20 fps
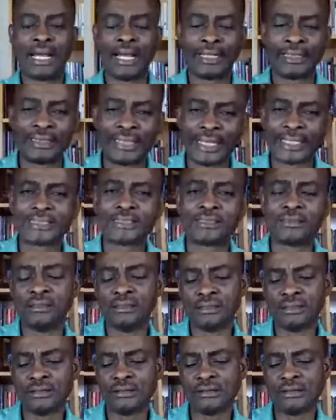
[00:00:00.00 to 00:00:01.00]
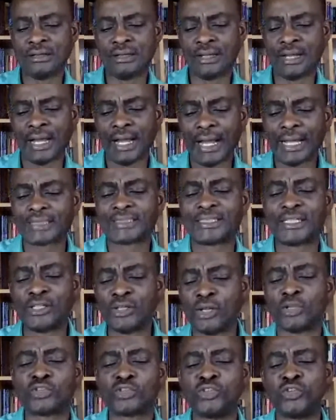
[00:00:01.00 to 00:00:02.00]
and that has a
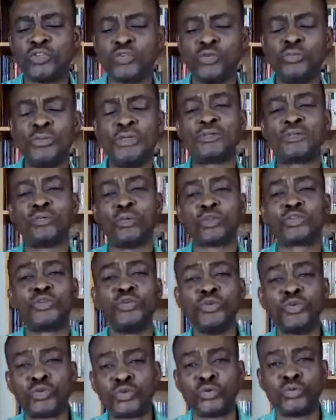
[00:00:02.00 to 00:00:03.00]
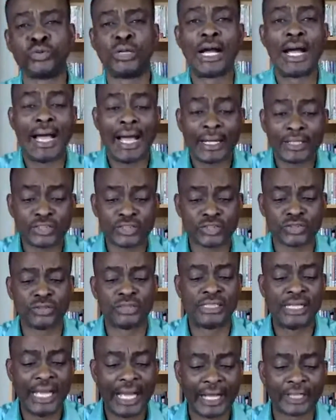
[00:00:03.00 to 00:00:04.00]
lot to do with what you do. Action,
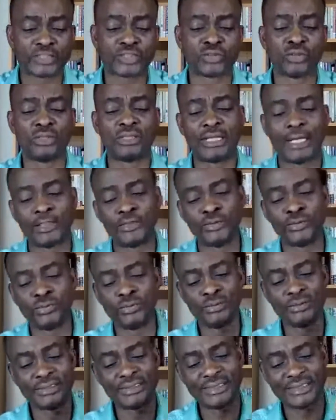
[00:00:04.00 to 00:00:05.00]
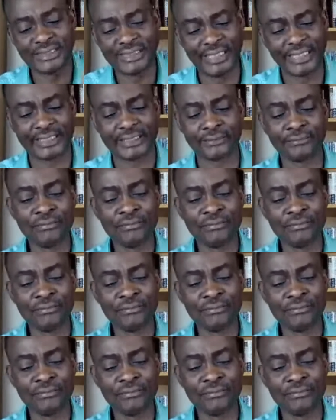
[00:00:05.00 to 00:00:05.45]
the action that you take.